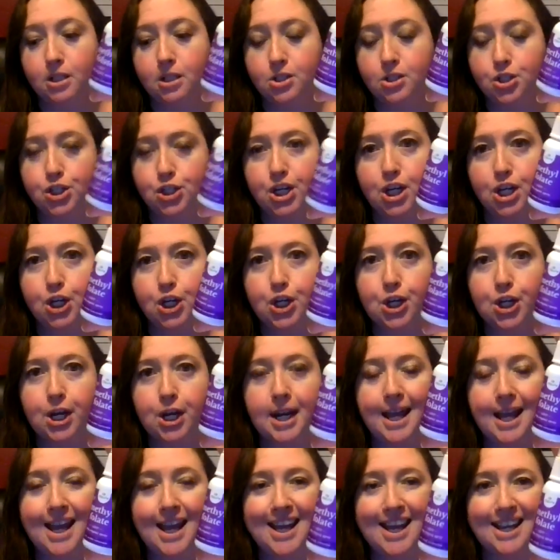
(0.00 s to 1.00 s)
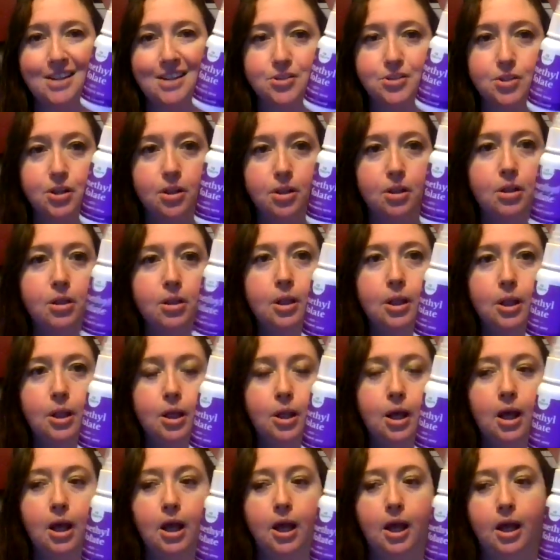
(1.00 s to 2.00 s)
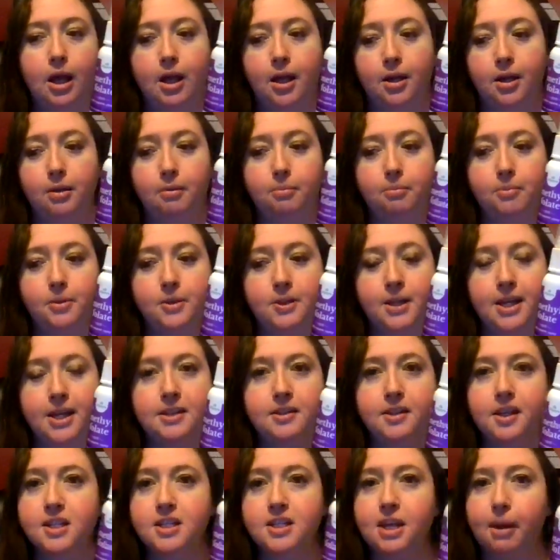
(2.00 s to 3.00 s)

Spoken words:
She couldn't handle like the